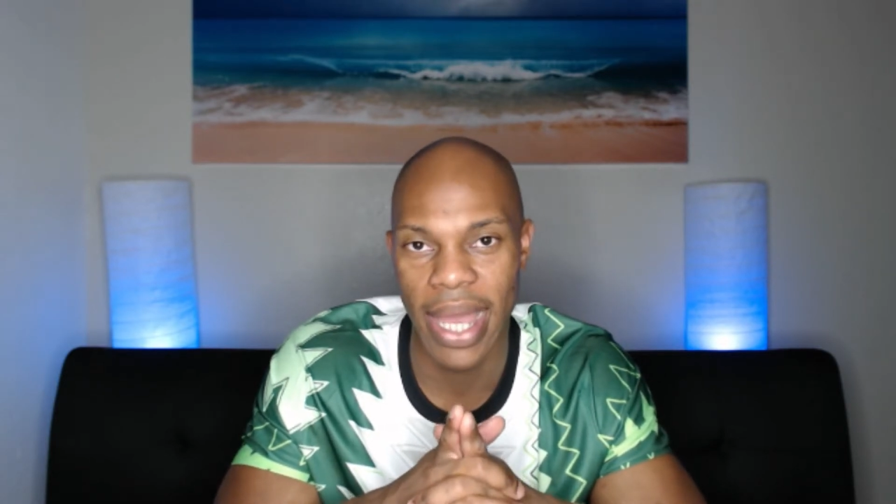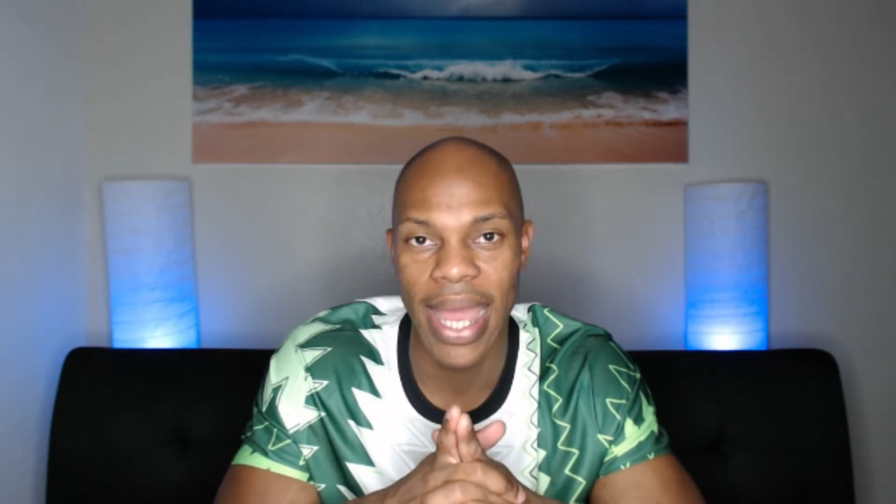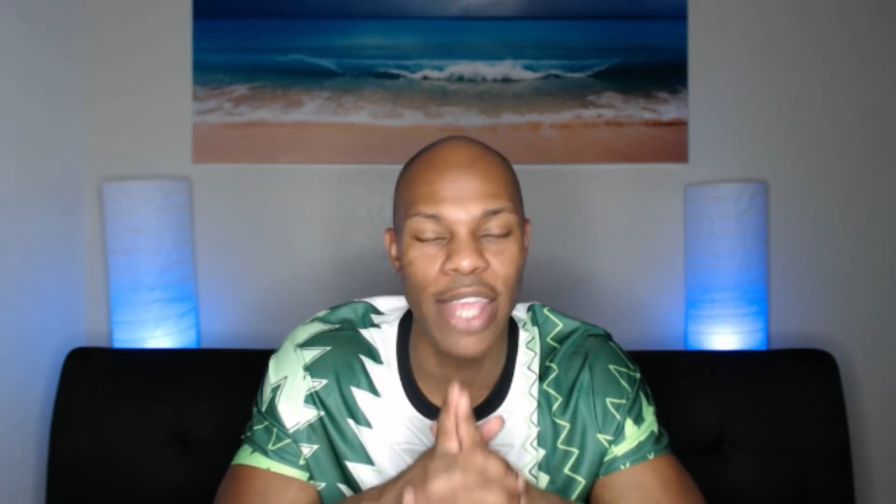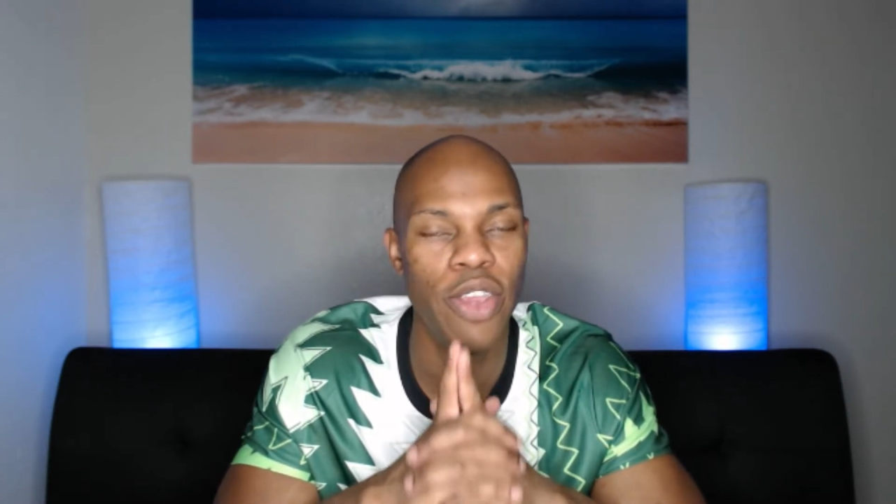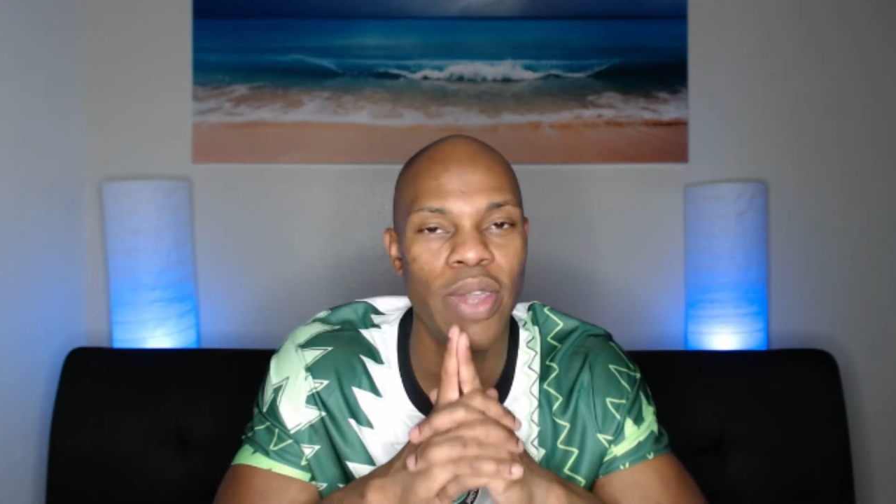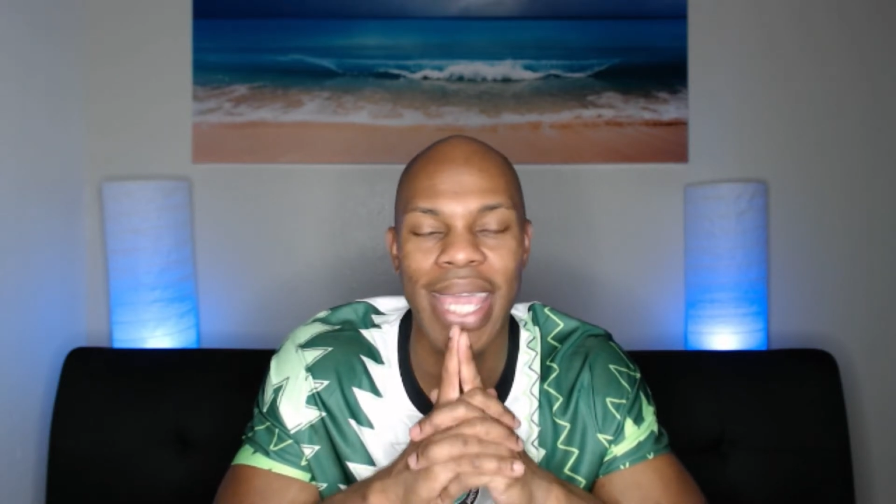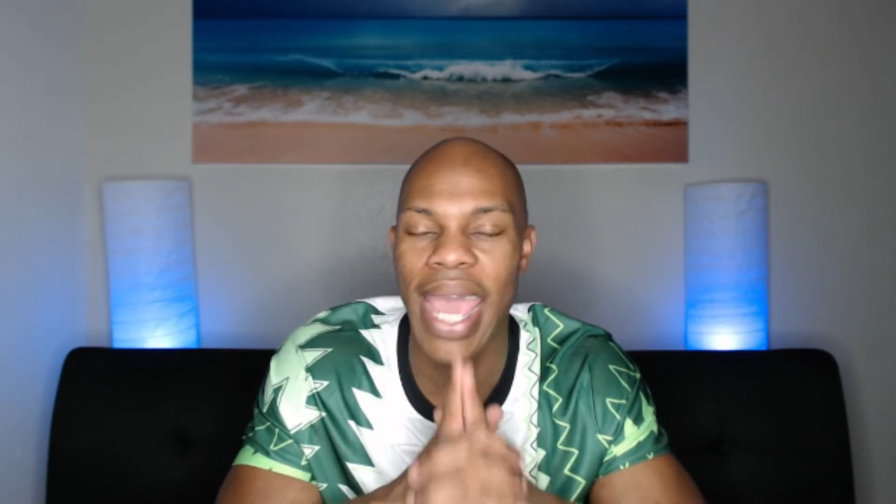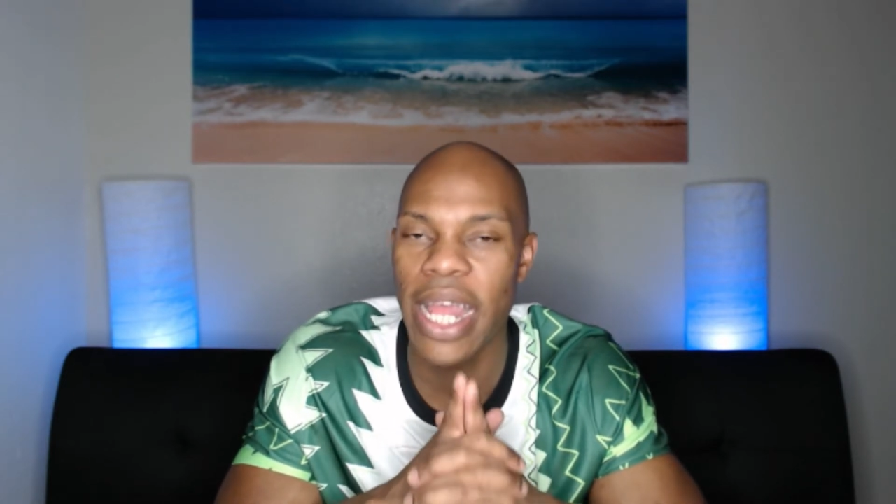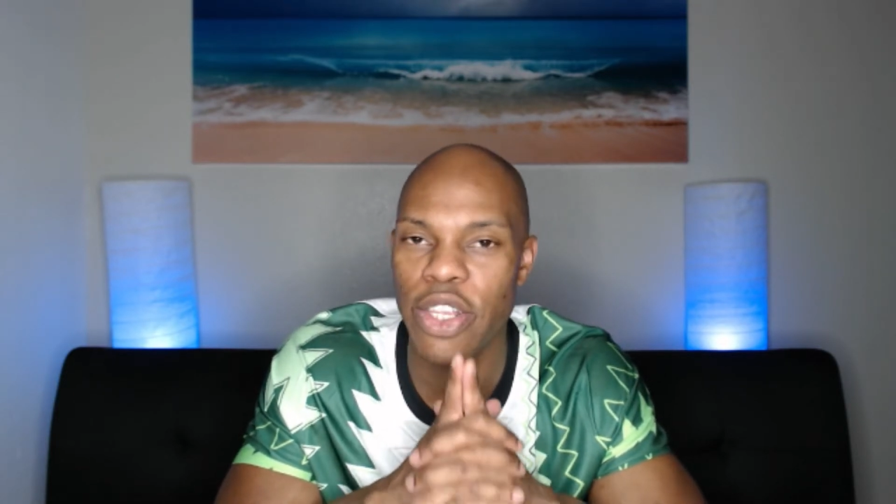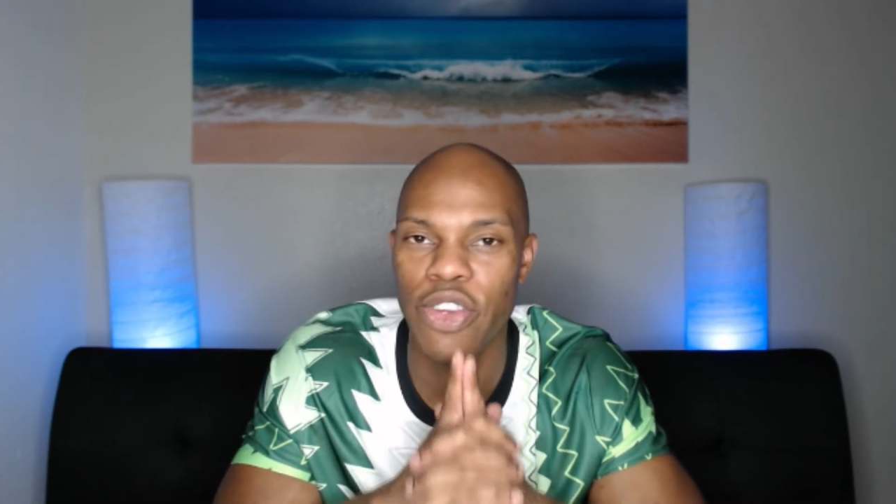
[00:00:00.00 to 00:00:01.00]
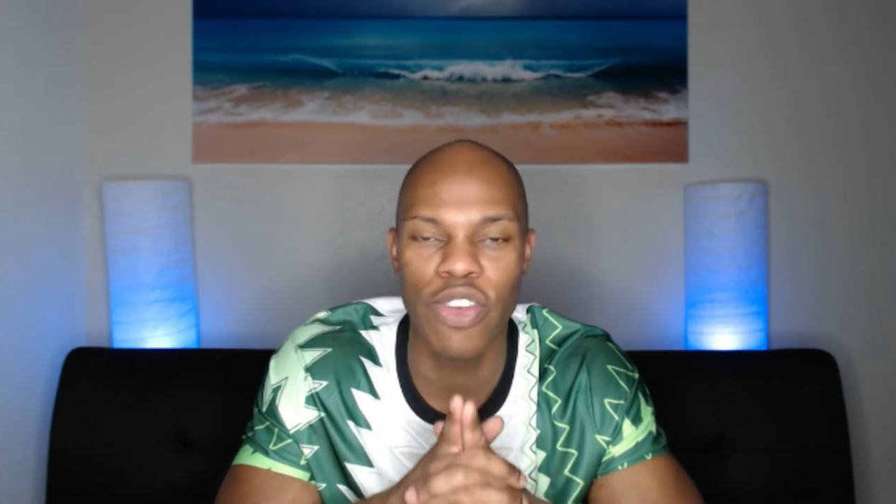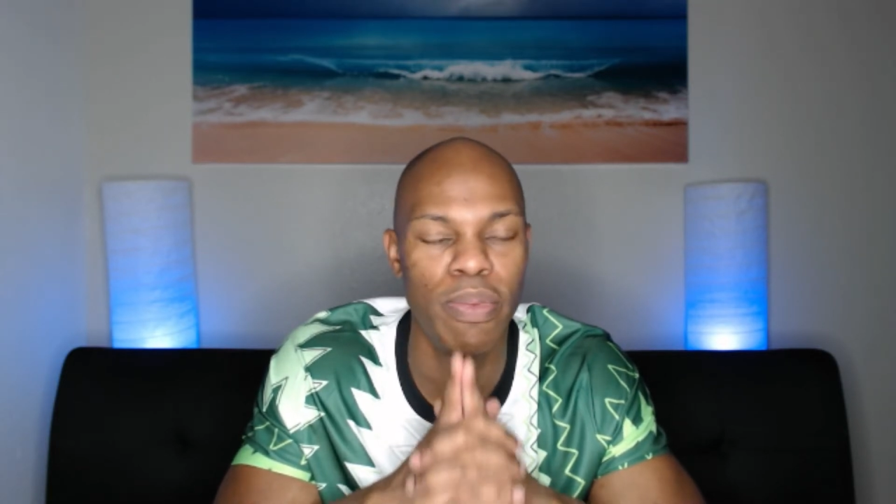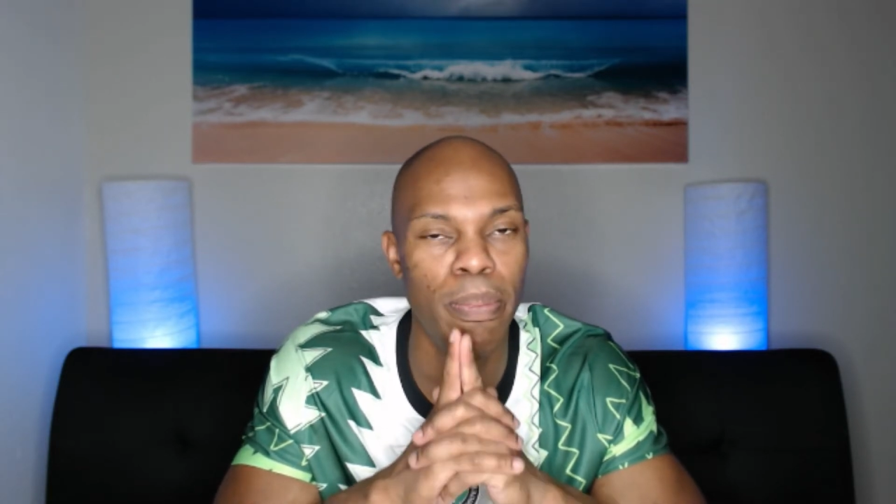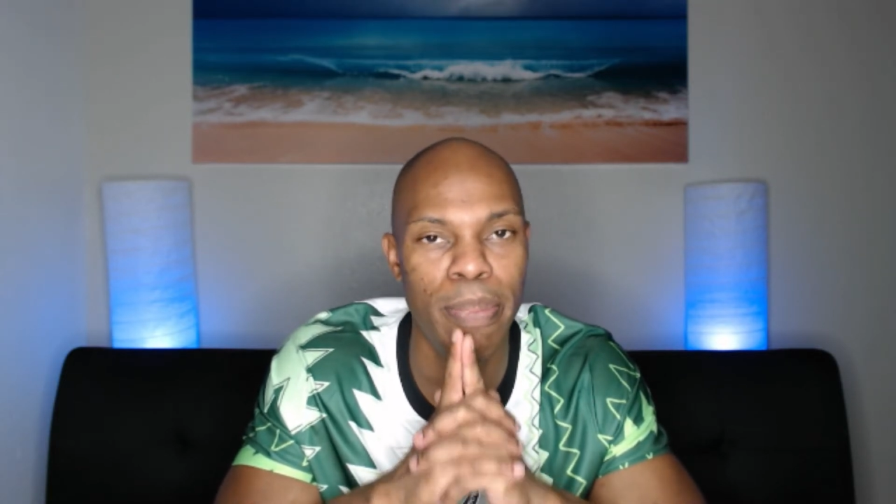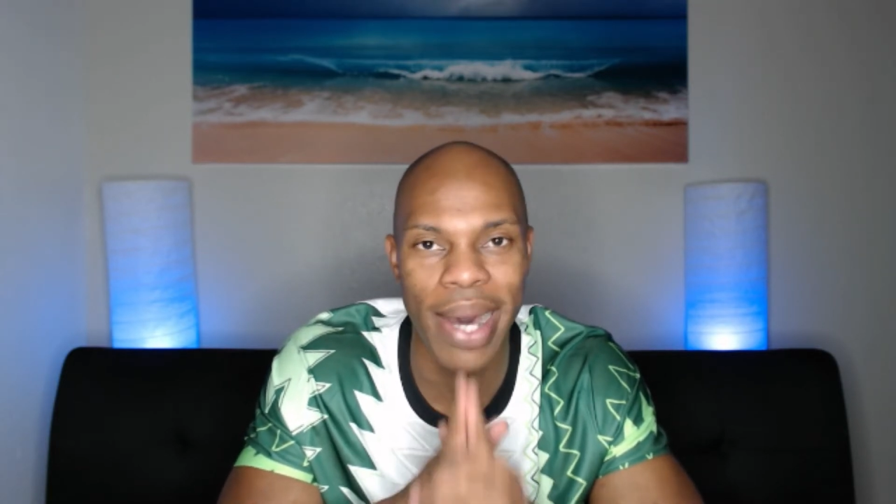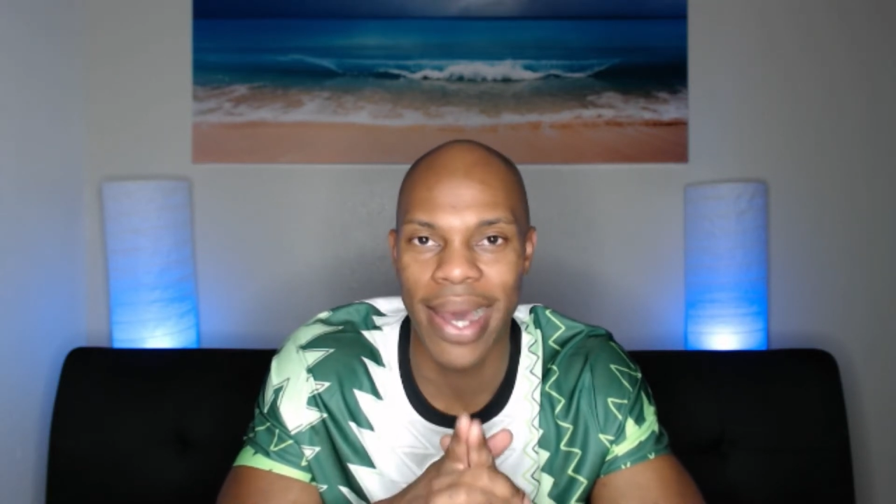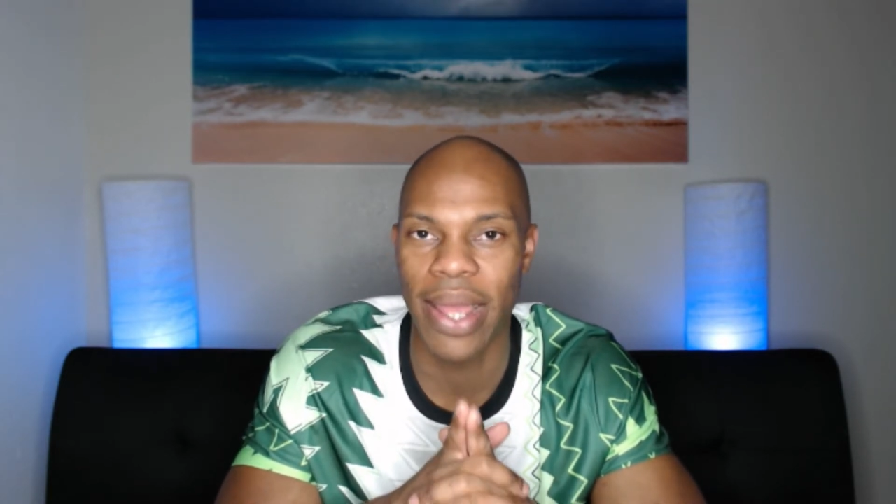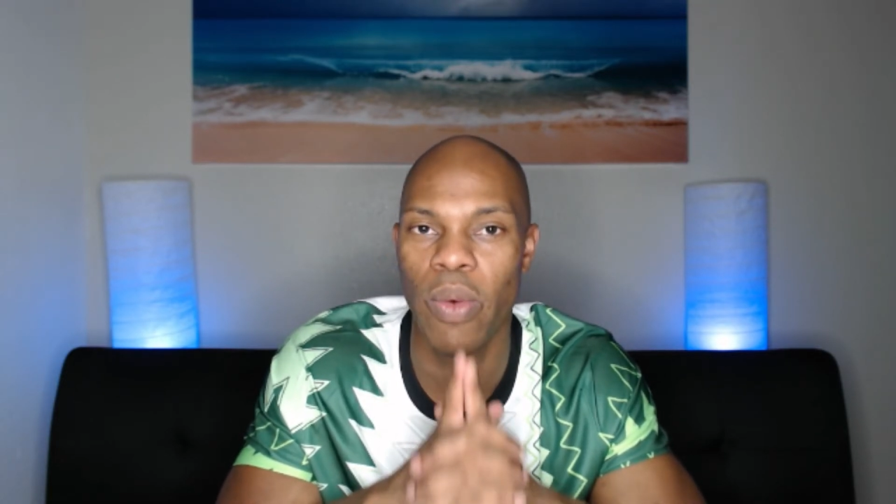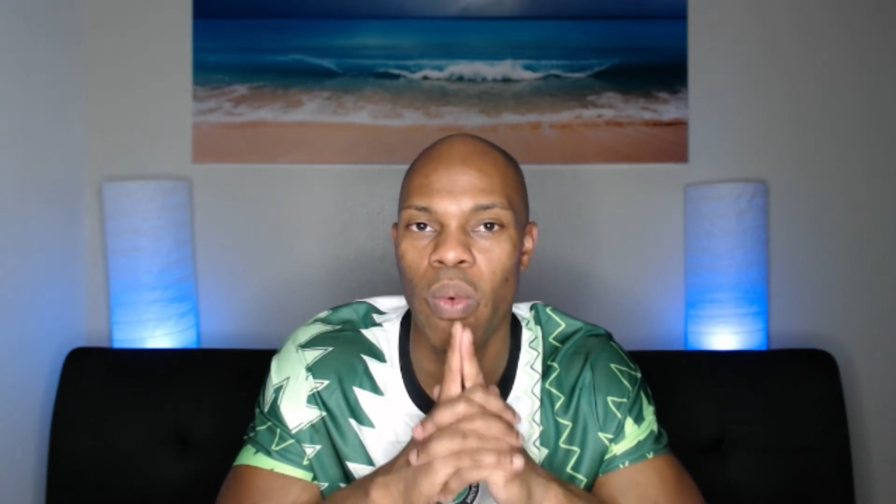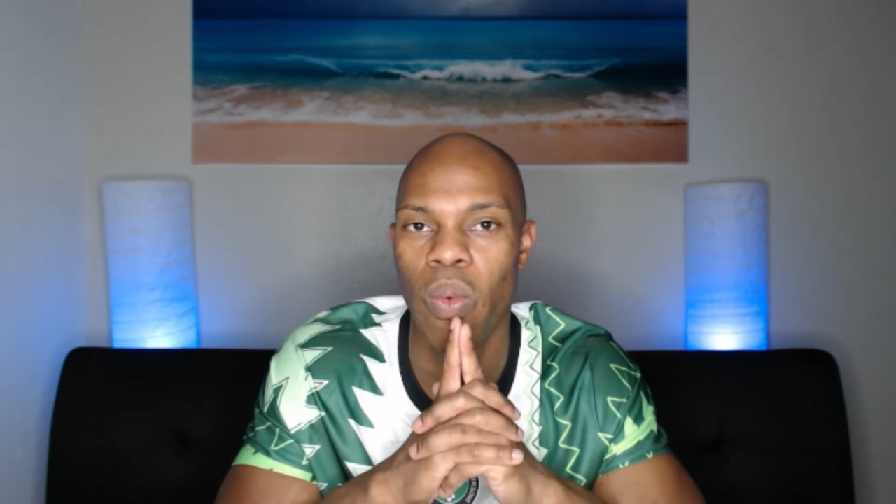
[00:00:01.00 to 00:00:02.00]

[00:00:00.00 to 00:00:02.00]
And you can't just buy